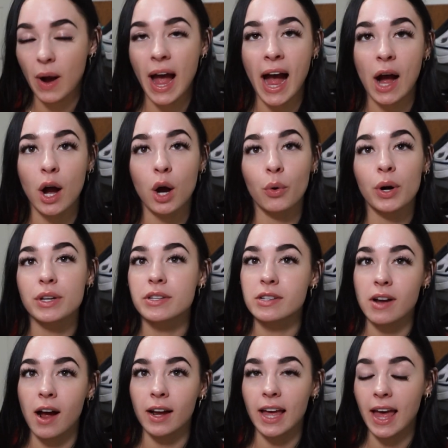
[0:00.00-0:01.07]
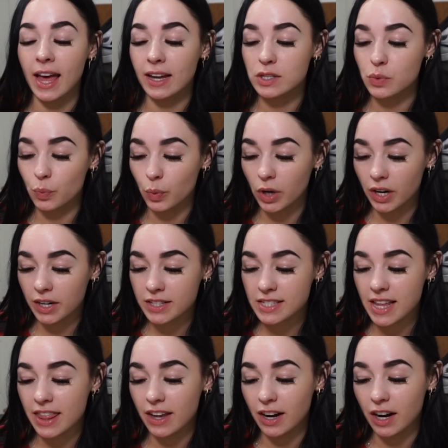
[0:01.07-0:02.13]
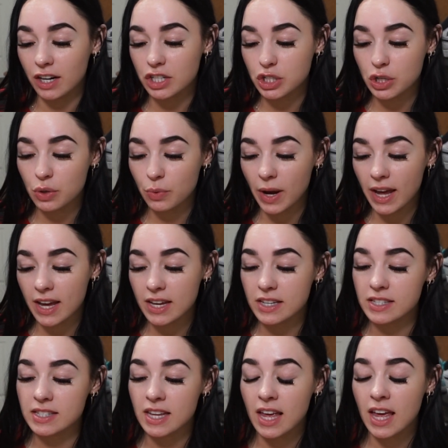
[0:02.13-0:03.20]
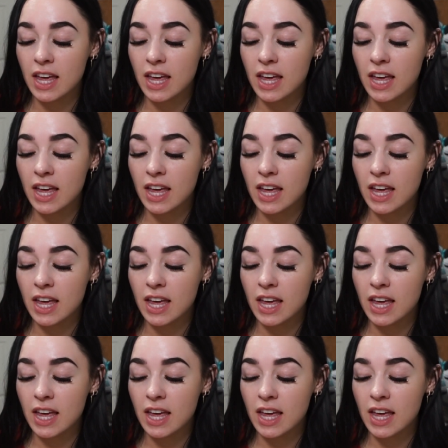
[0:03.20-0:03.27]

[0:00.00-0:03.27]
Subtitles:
how StockX works, there are 2 ways.